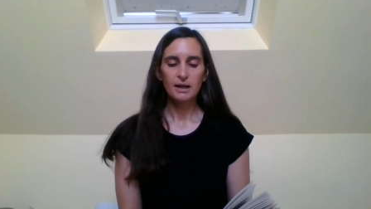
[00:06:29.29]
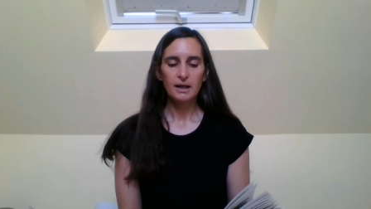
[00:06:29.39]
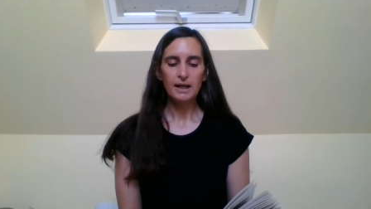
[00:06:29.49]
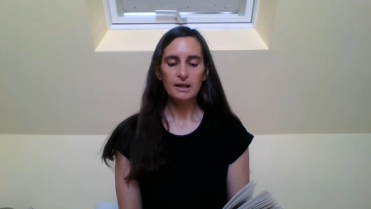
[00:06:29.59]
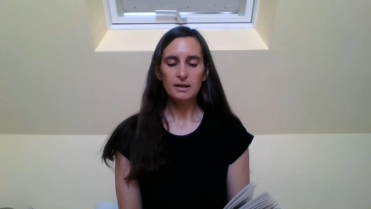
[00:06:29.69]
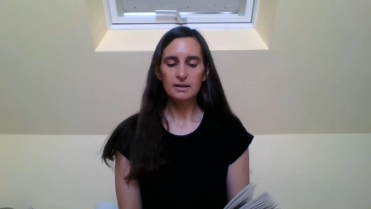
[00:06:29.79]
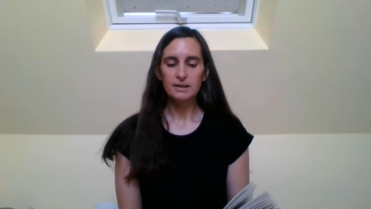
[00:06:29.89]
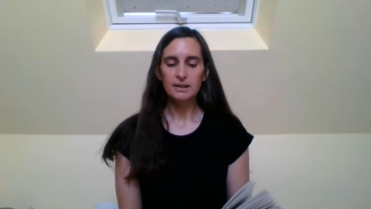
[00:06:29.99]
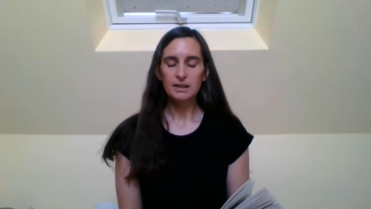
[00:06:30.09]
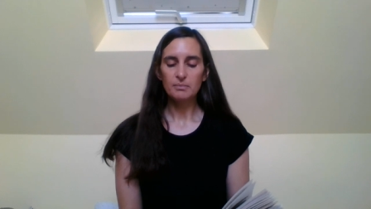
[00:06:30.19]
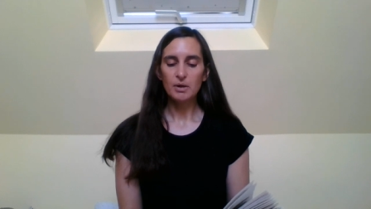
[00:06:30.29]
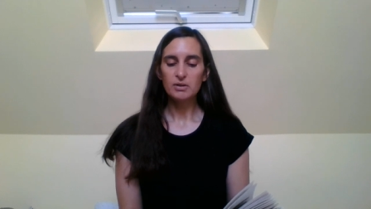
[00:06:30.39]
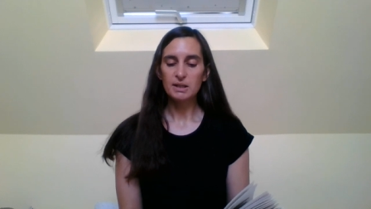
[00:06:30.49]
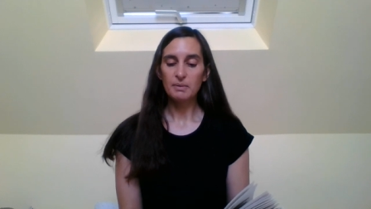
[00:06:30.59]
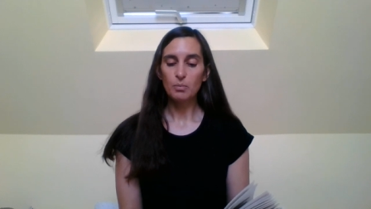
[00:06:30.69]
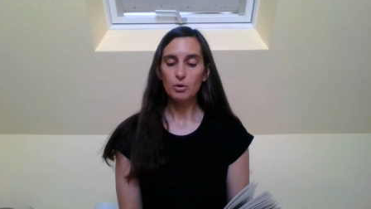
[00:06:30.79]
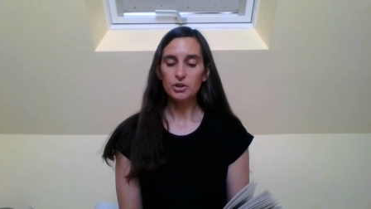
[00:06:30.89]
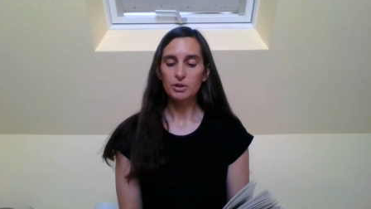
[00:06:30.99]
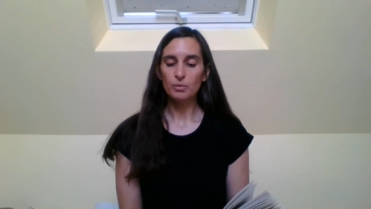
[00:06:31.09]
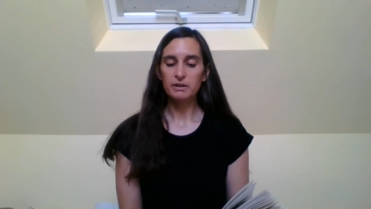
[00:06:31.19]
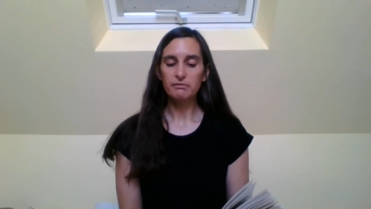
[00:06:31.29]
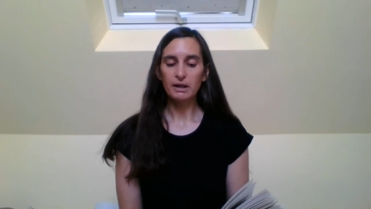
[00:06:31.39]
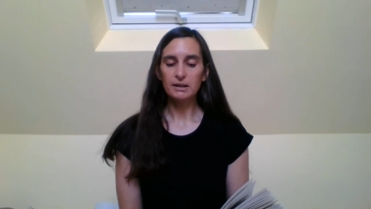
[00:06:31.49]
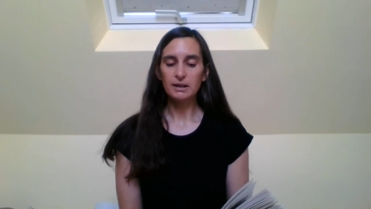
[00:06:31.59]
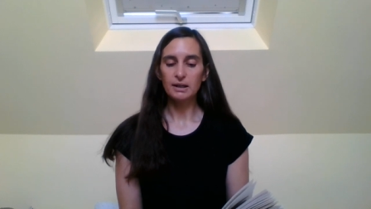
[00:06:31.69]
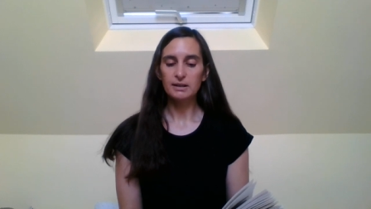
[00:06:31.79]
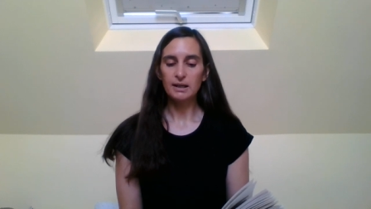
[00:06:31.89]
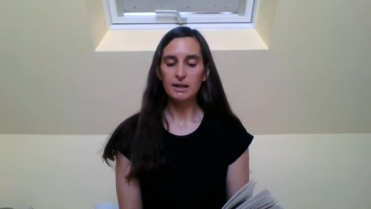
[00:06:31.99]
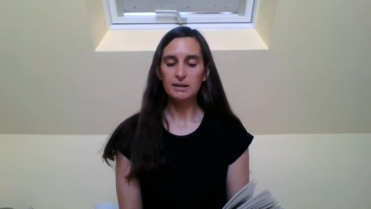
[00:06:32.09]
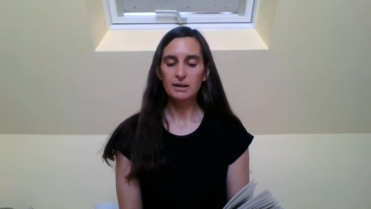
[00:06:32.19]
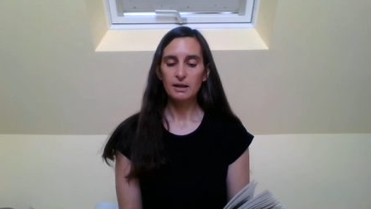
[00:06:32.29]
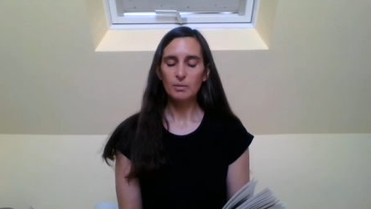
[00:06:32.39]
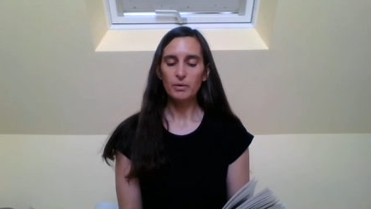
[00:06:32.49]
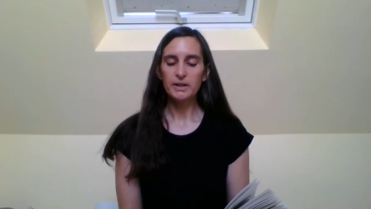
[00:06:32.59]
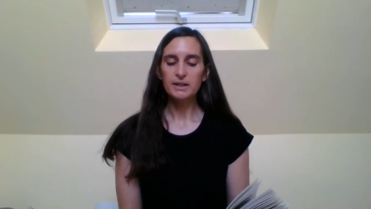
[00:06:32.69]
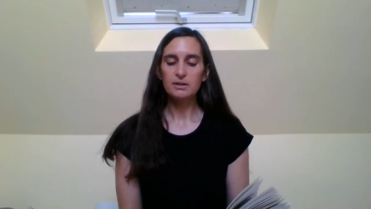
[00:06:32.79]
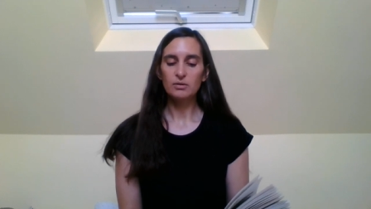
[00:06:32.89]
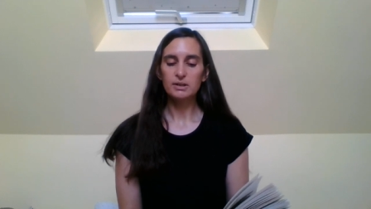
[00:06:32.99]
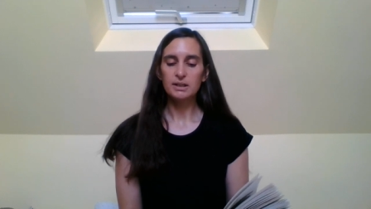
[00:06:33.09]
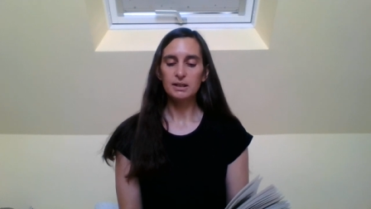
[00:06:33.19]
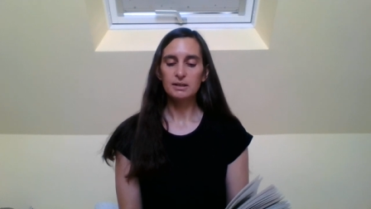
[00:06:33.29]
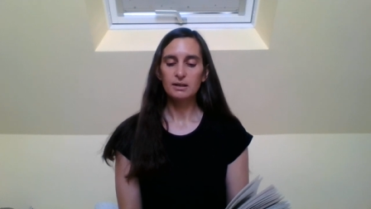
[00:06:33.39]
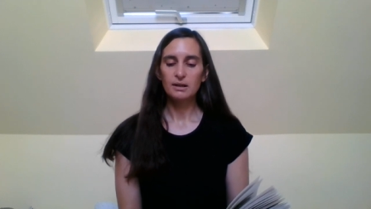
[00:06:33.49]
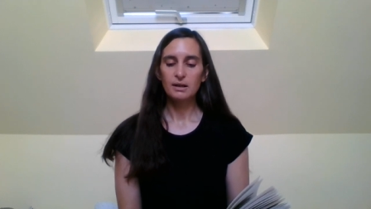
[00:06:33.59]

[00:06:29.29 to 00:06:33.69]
He learnt, he said, mostly by watching what the orangutans ate and what they did not eat.